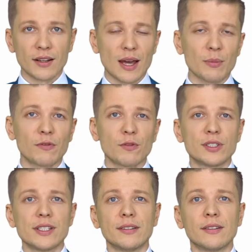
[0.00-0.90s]
Number
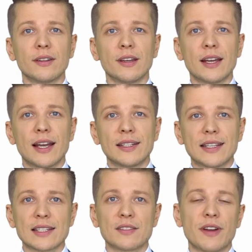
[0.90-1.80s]
14.
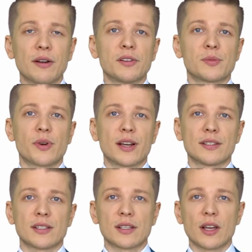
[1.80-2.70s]
Test various
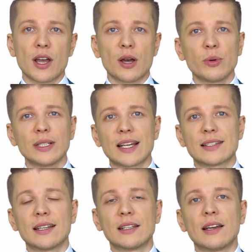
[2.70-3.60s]
prices. We
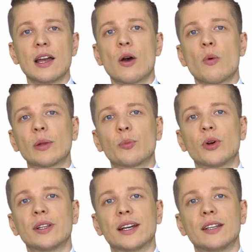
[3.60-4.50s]
tested
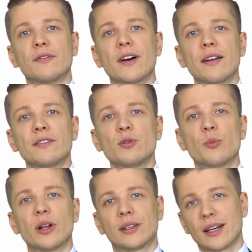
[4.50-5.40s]
1.95,
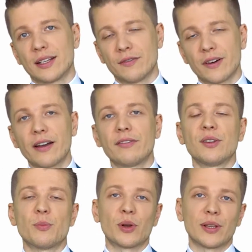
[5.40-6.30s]
2.95,
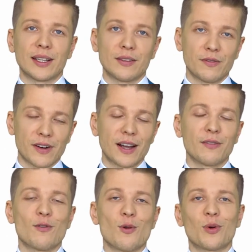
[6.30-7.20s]

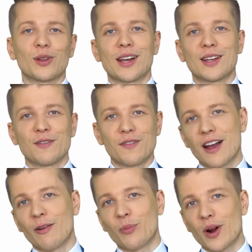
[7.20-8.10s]
3.95,
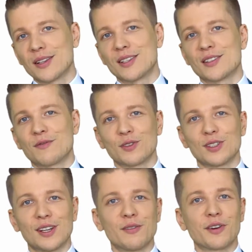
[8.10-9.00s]
4.95 prices for
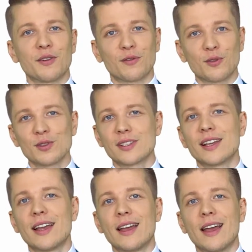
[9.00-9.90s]
delivery of
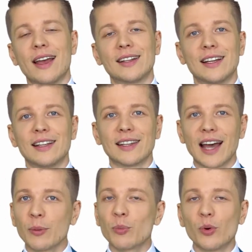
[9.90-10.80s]
goods, and
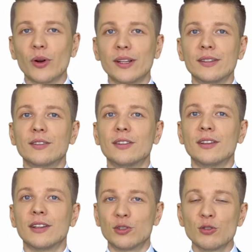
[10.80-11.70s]

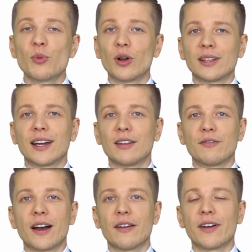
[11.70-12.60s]

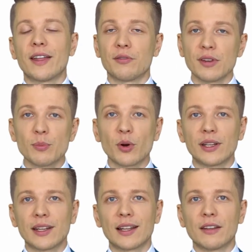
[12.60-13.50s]
2.95 and
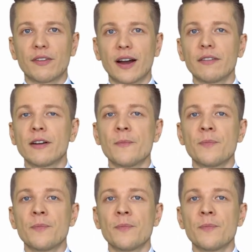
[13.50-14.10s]
3.95